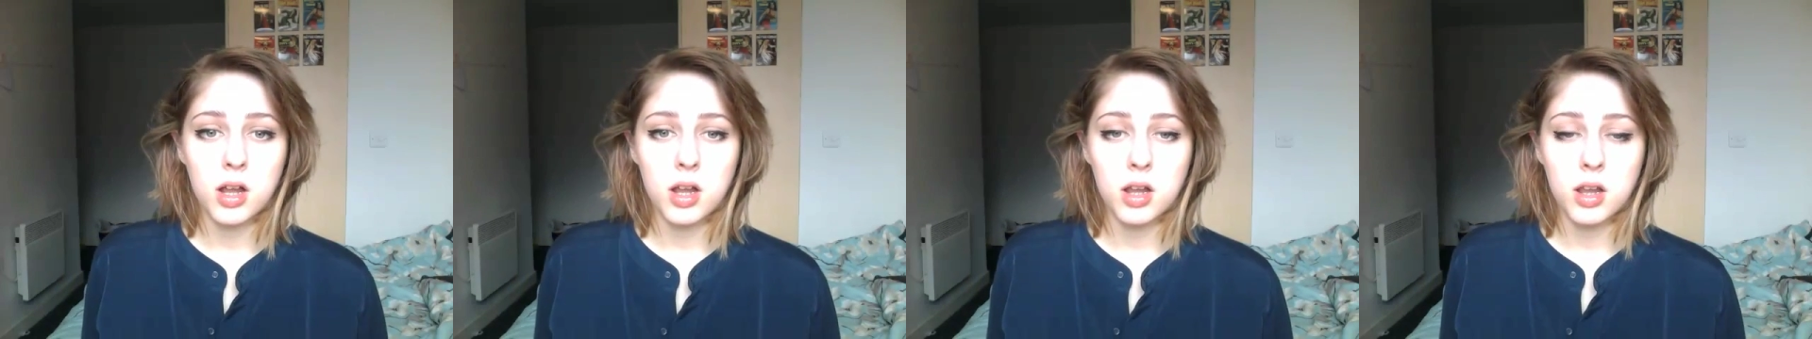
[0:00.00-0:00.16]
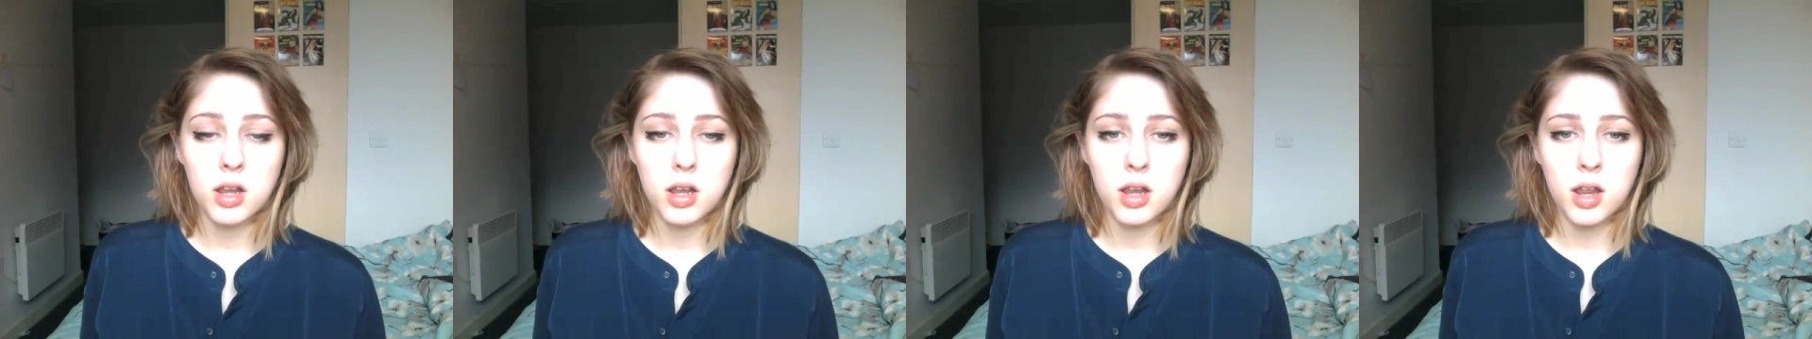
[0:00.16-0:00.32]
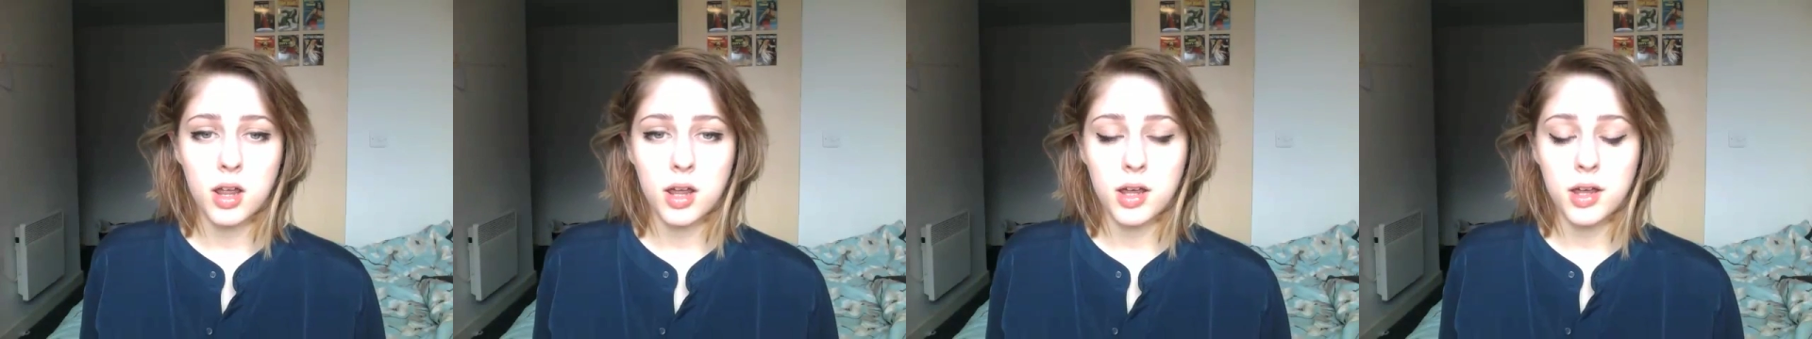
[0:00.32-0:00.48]

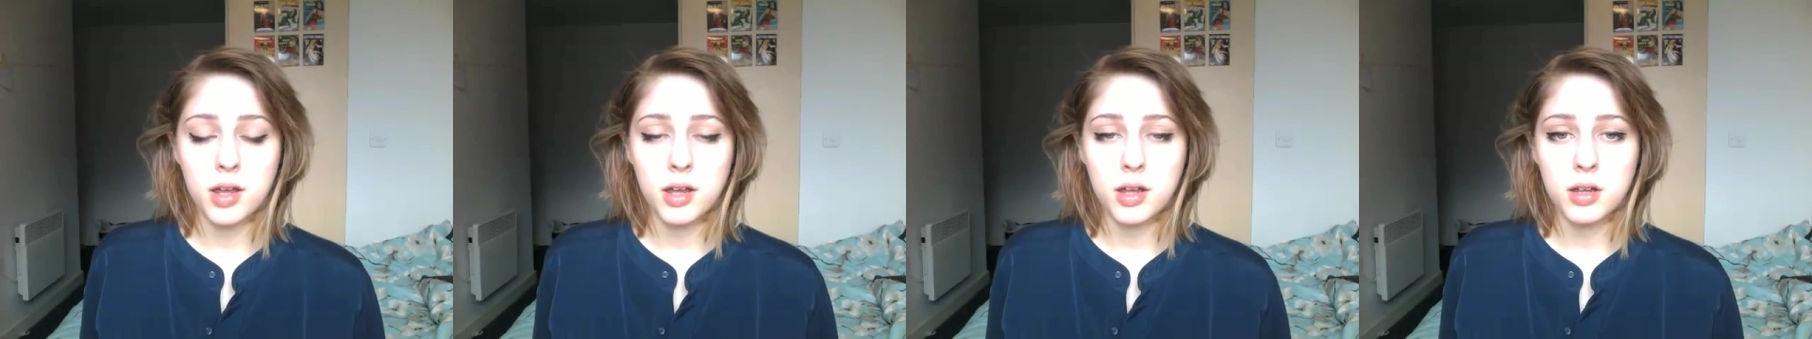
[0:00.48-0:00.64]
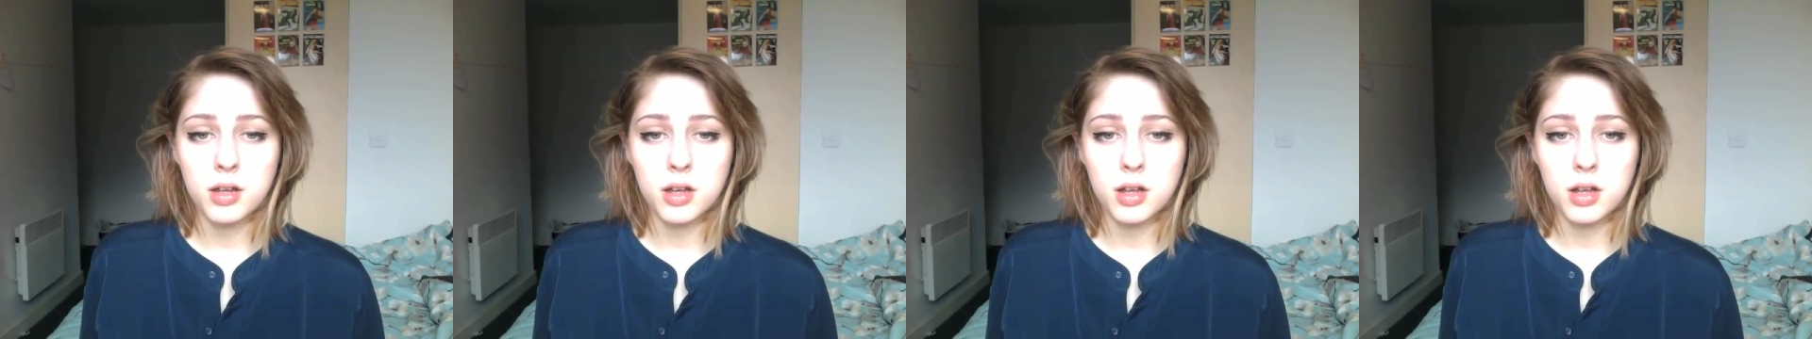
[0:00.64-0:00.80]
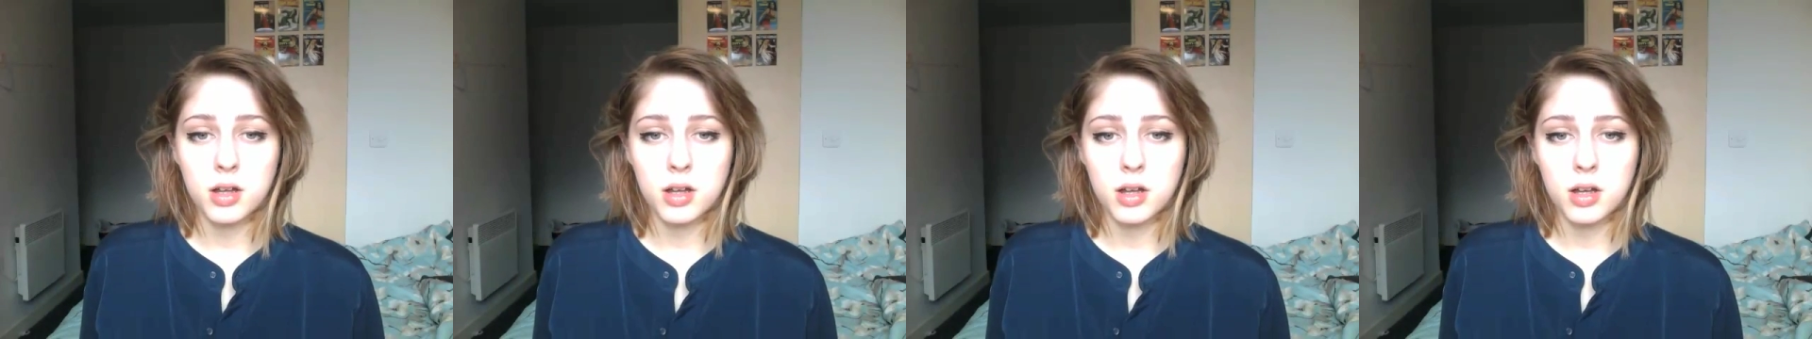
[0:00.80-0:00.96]

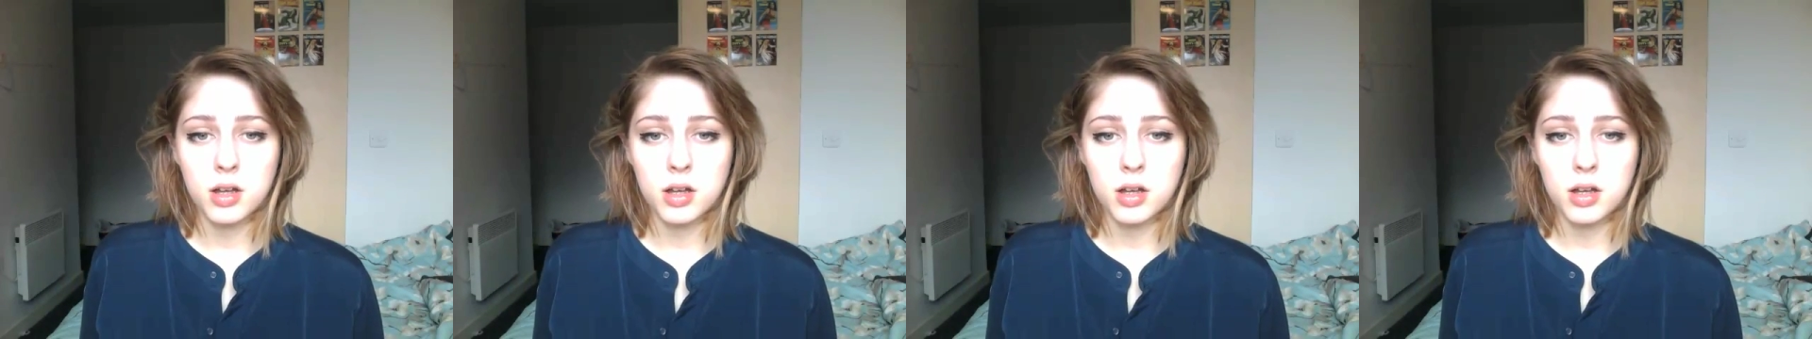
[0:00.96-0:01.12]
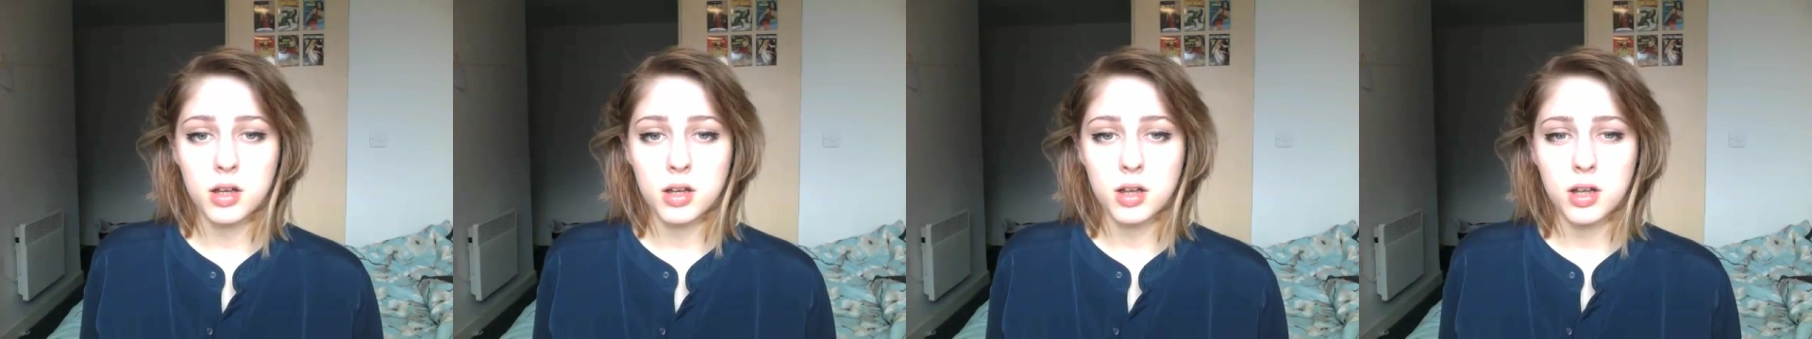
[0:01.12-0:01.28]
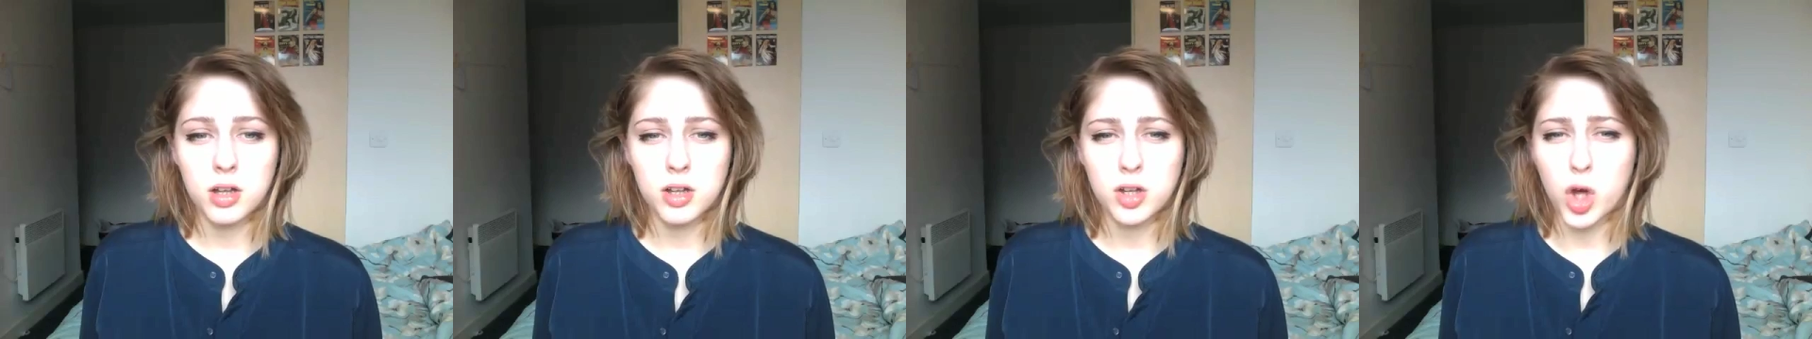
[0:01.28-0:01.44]
like
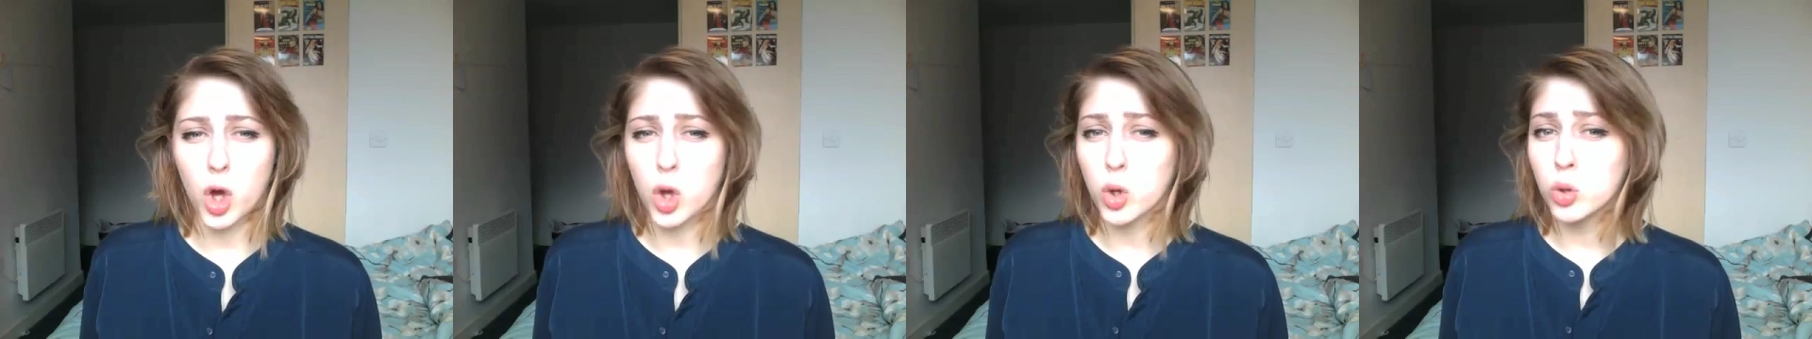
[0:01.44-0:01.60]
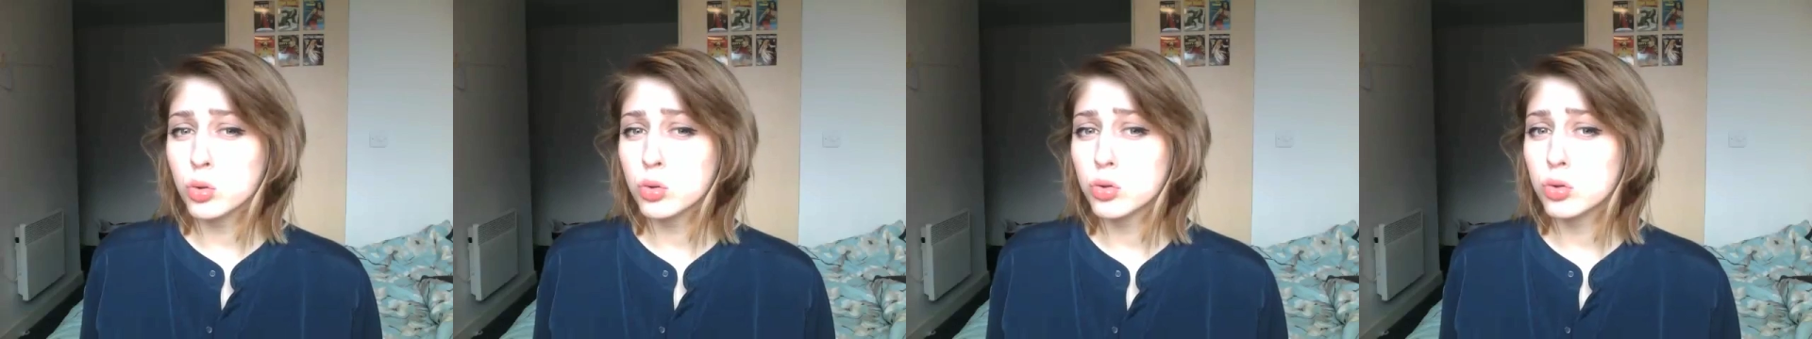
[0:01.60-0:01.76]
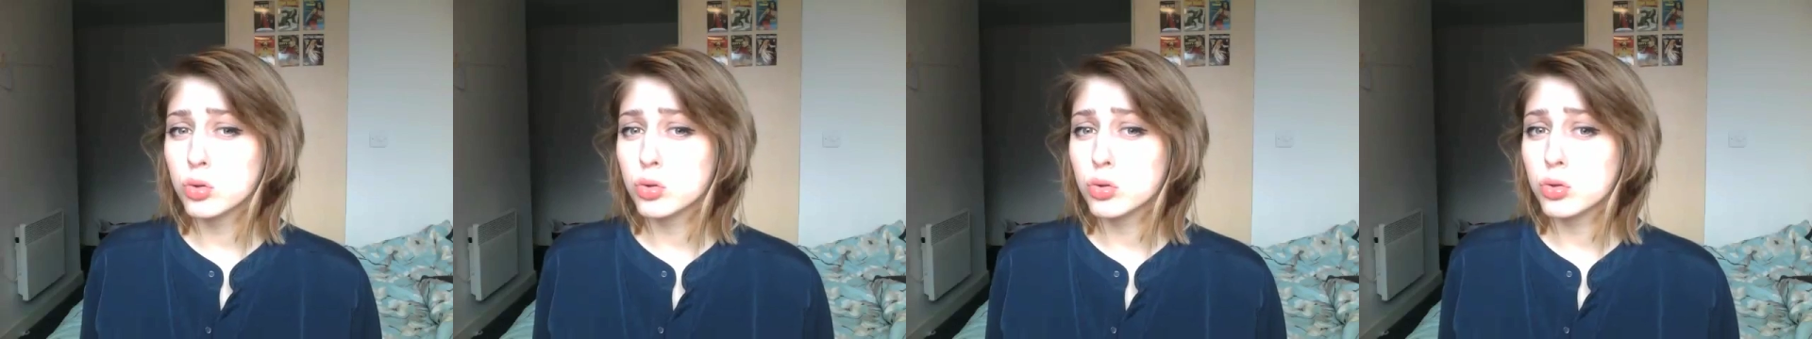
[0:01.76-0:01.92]
a
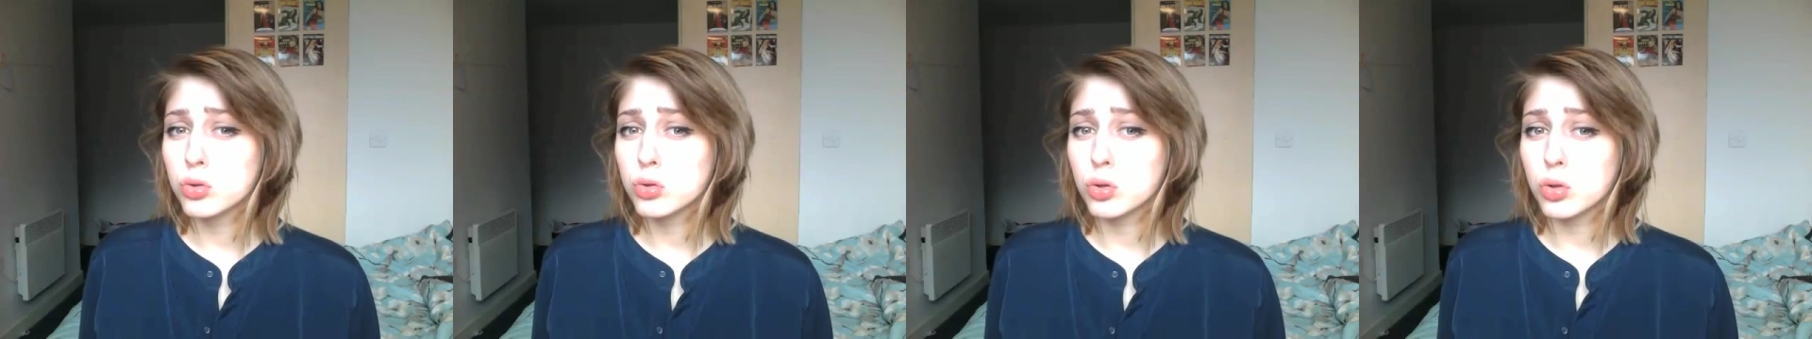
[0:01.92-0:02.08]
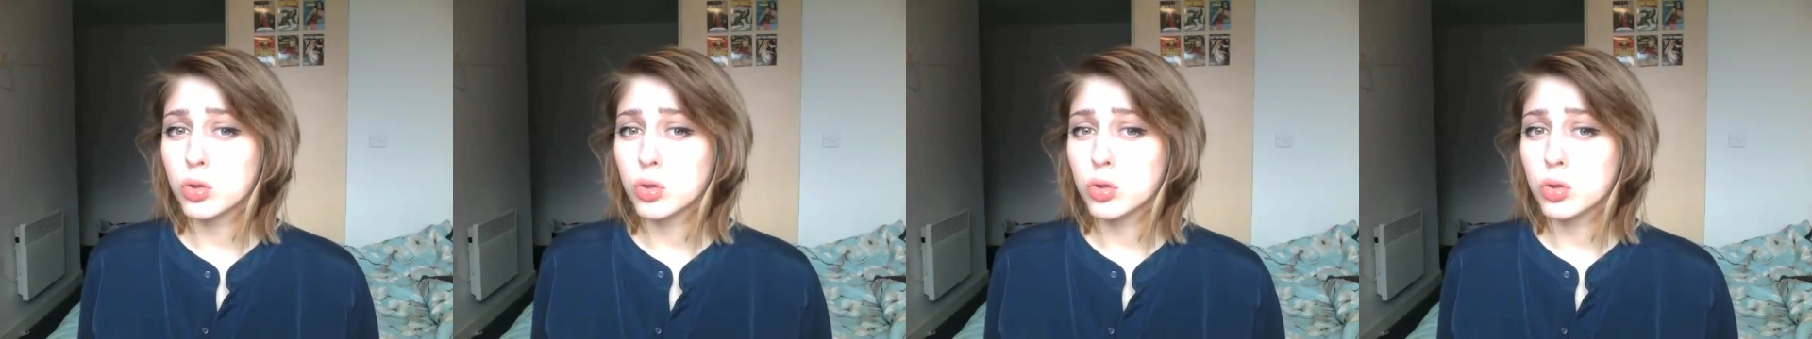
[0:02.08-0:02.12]
ghost